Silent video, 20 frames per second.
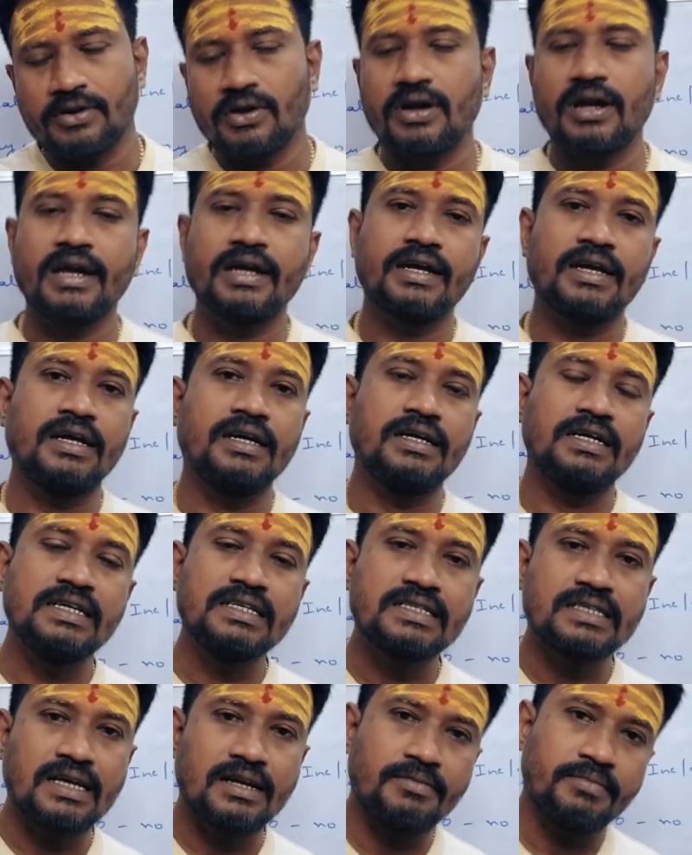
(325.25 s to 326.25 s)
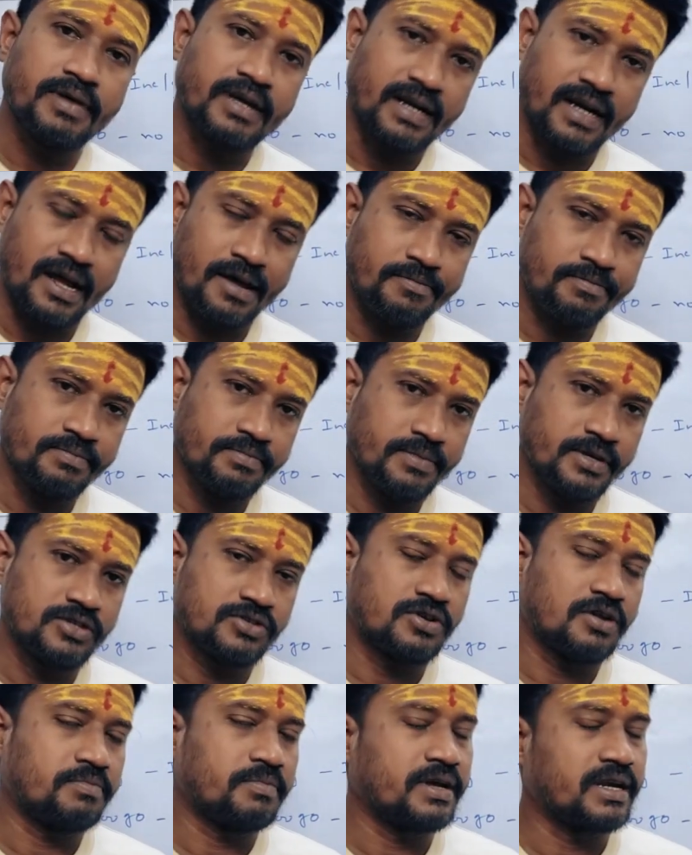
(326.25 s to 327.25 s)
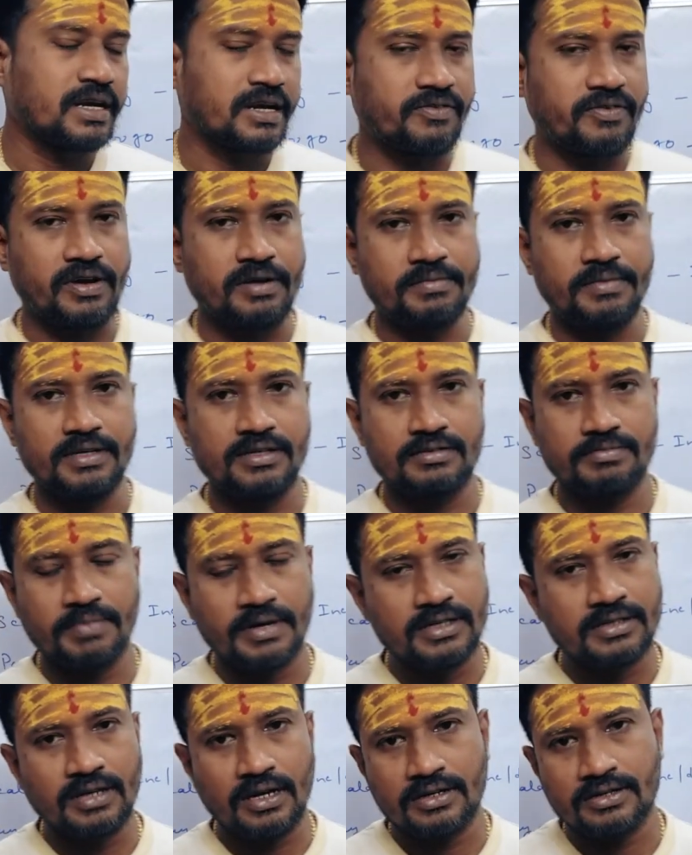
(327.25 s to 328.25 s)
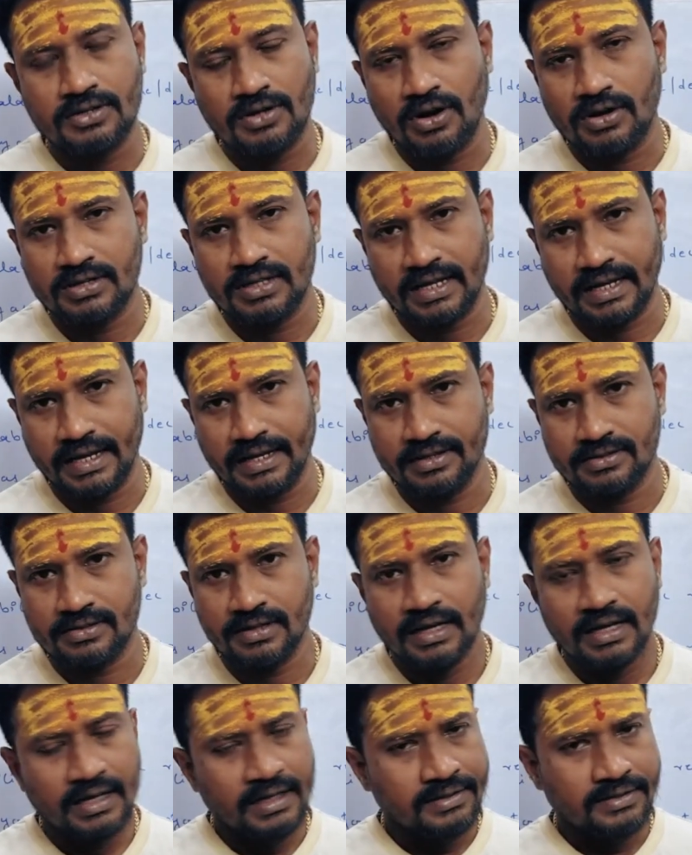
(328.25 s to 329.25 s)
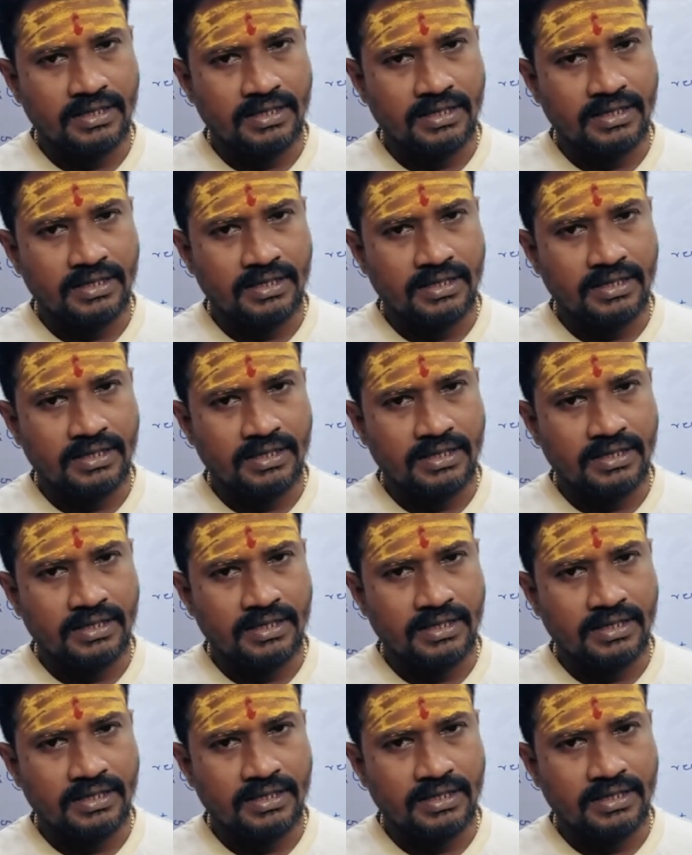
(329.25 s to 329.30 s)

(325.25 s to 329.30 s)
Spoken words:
or I can descale my RAM based on my requirements. But that's not the case.